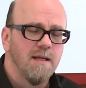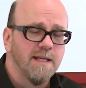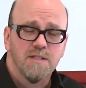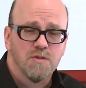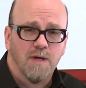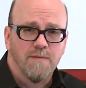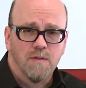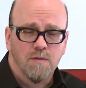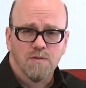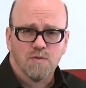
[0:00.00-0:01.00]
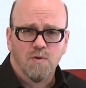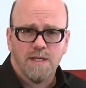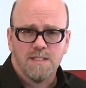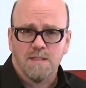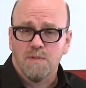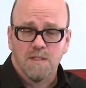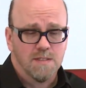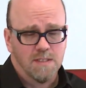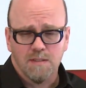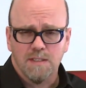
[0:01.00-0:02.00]
And that just drives owners crazy
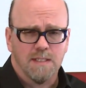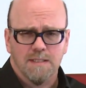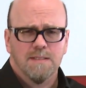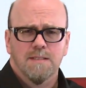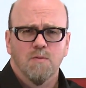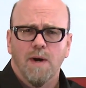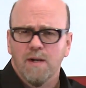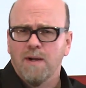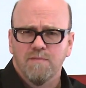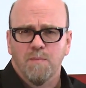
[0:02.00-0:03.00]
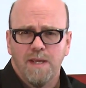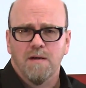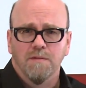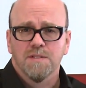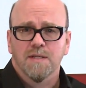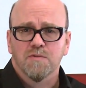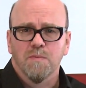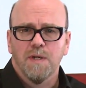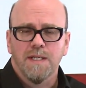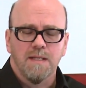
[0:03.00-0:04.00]
because they're like, oh, why do I have to pay all this
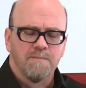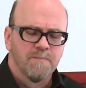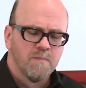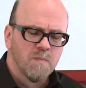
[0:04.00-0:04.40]
extra money?